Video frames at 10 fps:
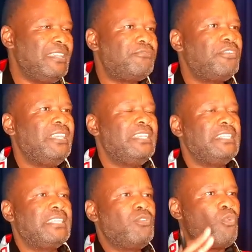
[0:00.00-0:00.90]
if
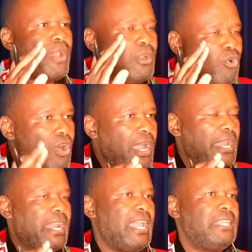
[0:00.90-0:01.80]
it's a
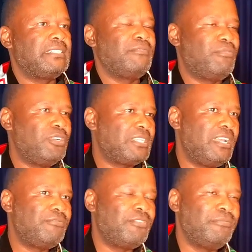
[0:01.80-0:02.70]
well-organized
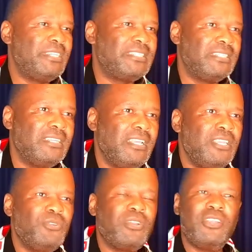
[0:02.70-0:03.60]
political formation,
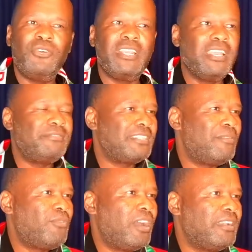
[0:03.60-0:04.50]
you cannot have
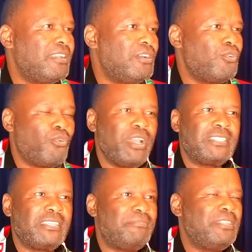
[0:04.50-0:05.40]
someone who
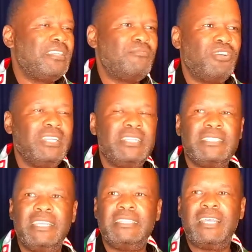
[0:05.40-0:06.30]
wakes up in the morning and
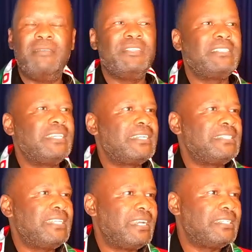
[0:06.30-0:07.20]
says, I'm the
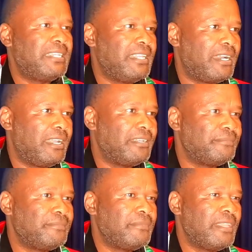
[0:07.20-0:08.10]
Secretary General,
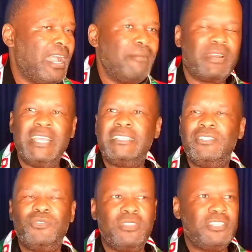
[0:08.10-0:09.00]
I'm
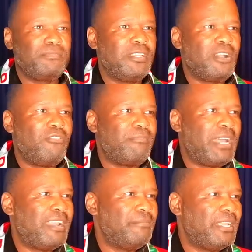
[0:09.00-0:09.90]
writing to the Speaker of
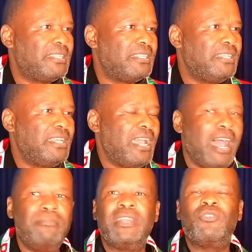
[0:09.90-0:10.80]
Parliament,
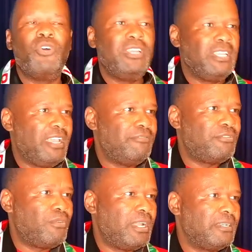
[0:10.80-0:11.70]
I'm recalling
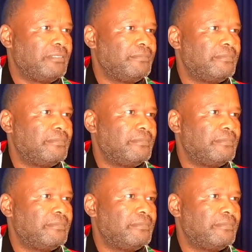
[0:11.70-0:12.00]
everyone.